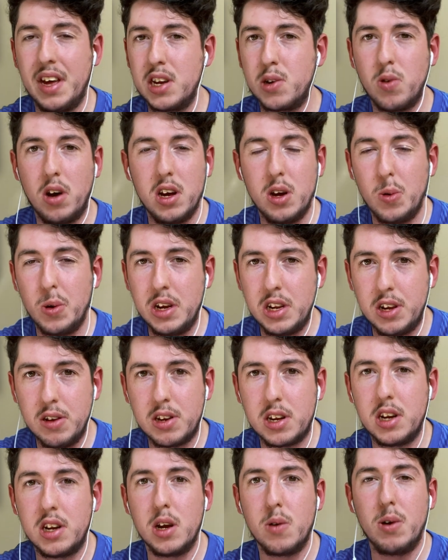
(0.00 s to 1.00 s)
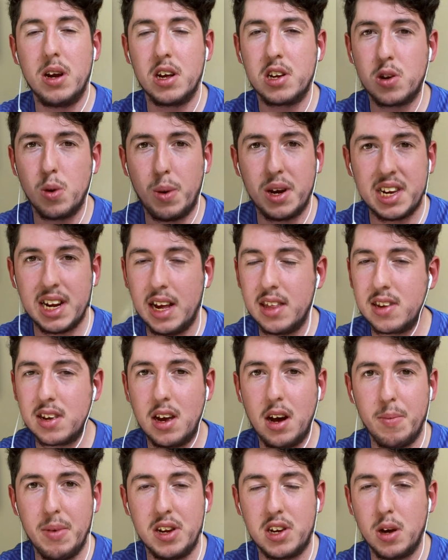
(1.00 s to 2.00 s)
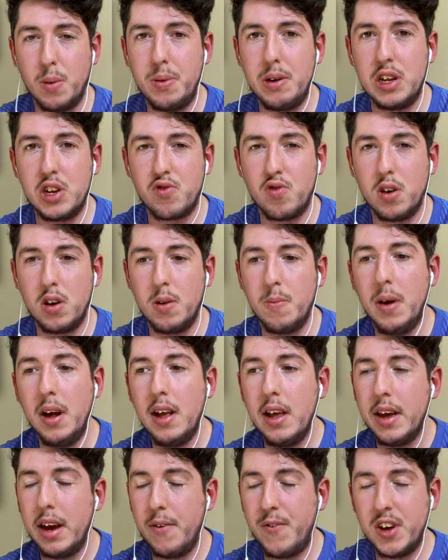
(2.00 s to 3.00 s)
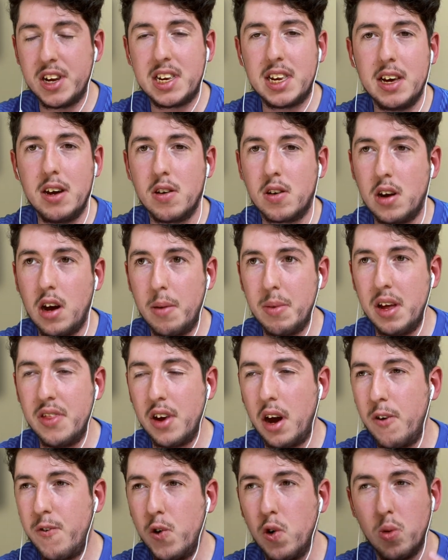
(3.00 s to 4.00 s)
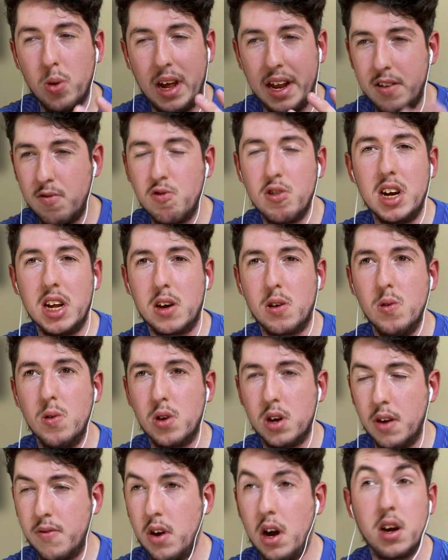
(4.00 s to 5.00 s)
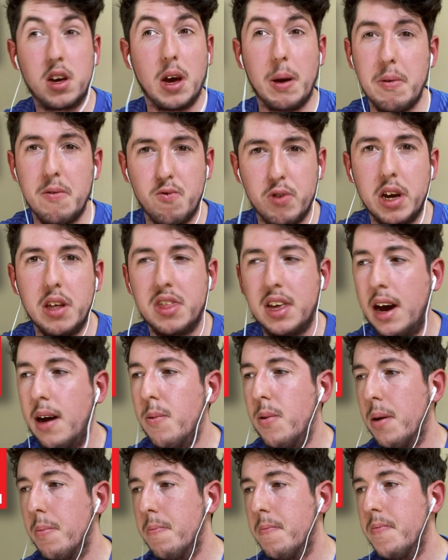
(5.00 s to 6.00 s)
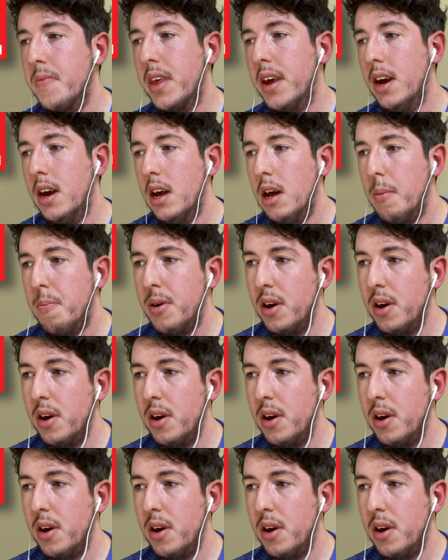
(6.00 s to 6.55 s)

That's what I always used to do when I saw my dad's comics up in his room. If I see a comic that I thought had a really cool cover, I'll go and read that one.